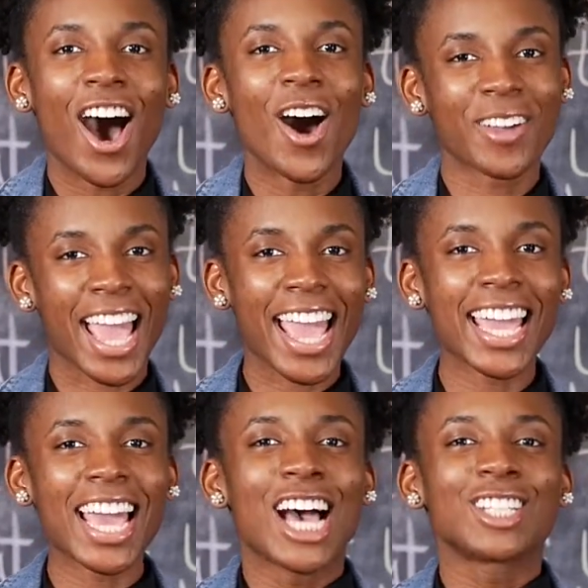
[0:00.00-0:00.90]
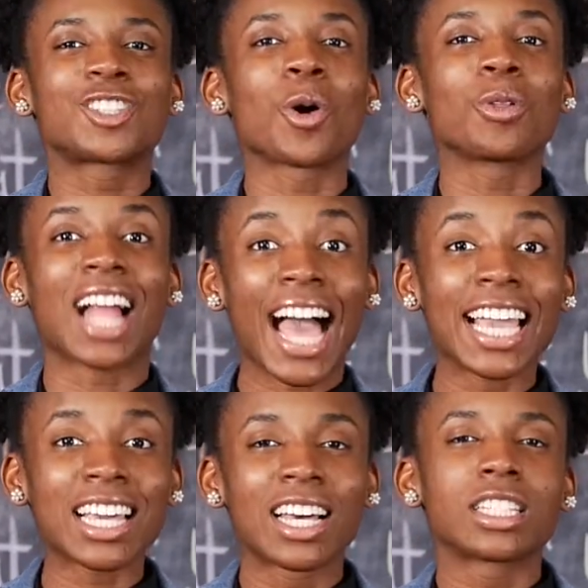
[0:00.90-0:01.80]
Okay, so
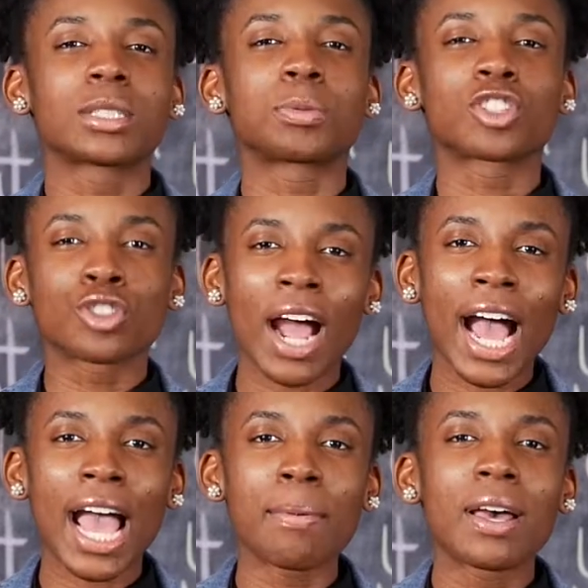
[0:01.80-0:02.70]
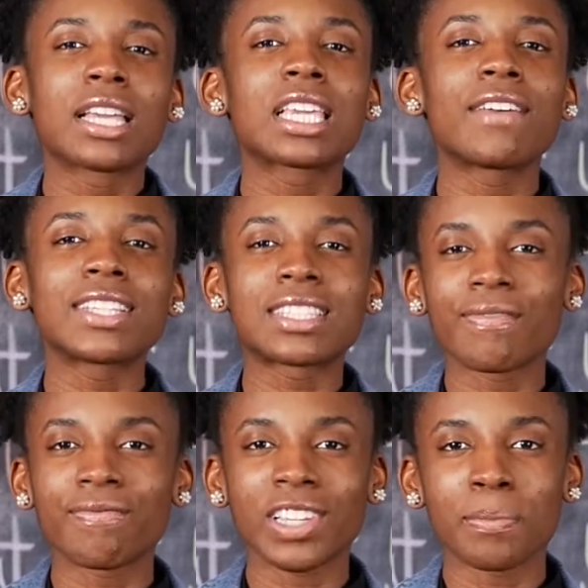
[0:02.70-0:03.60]
like, subscribe, give us
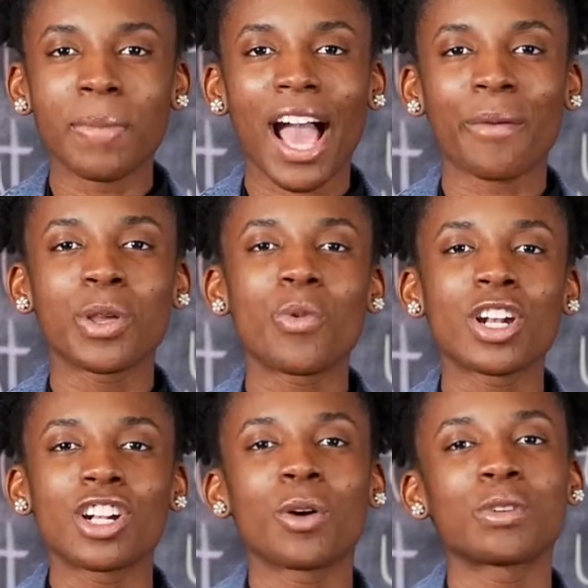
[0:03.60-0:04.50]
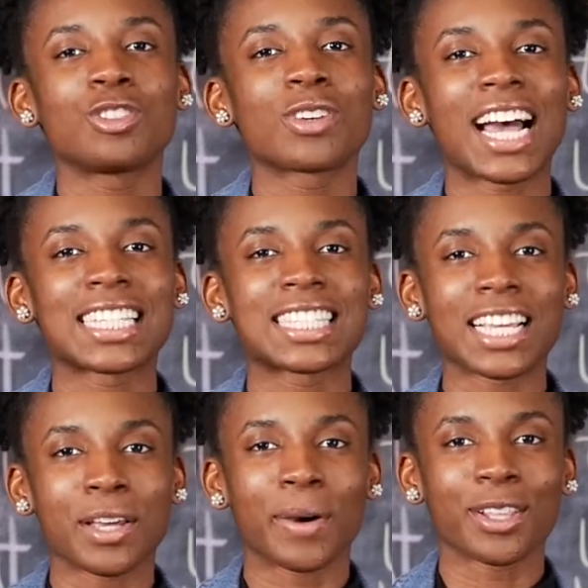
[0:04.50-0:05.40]
some feedback. We want to know what you guys
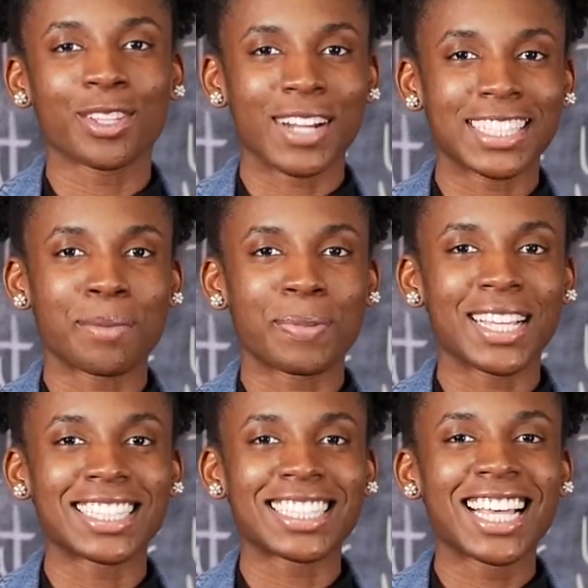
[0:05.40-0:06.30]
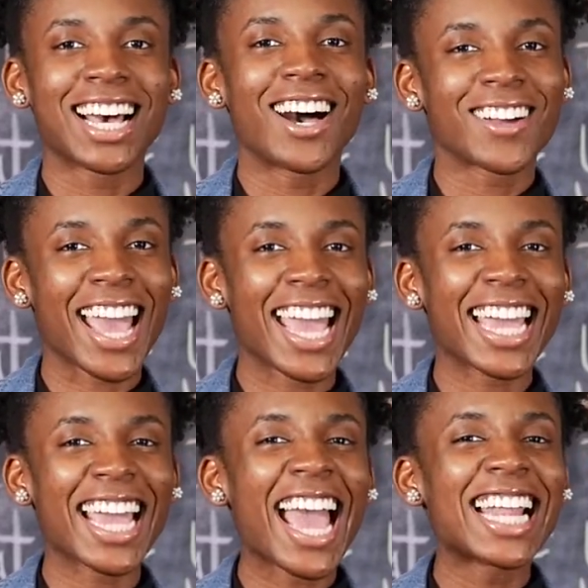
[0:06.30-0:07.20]
think about the recipes.
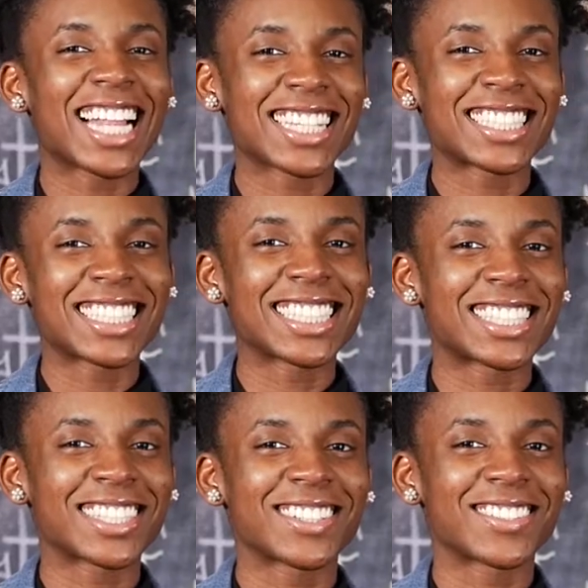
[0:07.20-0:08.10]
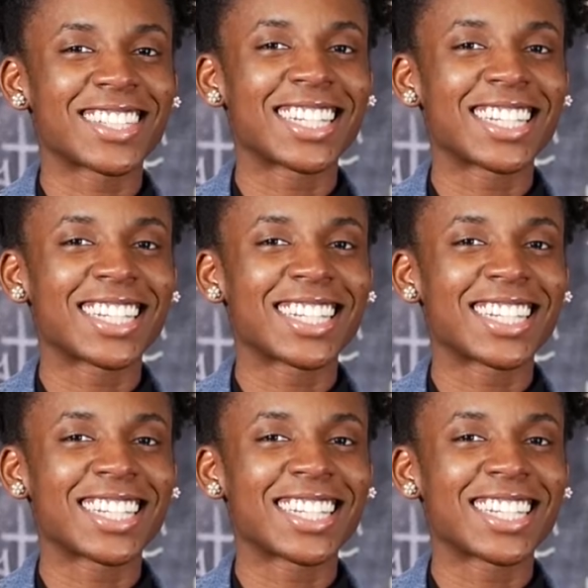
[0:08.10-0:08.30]
Okay, now see you soon.